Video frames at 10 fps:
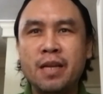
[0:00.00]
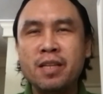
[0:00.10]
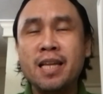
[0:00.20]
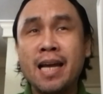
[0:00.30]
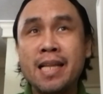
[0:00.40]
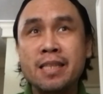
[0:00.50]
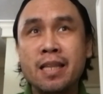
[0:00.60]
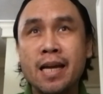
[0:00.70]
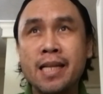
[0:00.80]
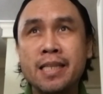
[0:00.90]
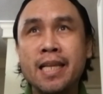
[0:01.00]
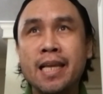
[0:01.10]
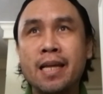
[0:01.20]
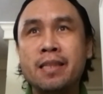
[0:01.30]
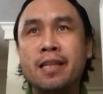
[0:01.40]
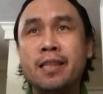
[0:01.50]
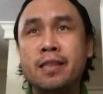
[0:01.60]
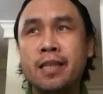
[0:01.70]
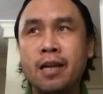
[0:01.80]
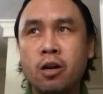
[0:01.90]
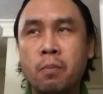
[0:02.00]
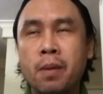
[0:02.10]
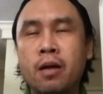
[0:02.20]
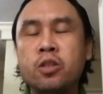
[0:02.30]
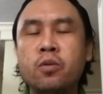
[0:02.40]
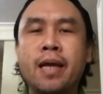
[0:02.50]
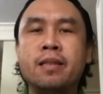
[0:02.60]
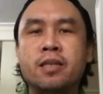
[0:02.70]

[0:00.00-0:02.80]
Even the idea that they are about to enter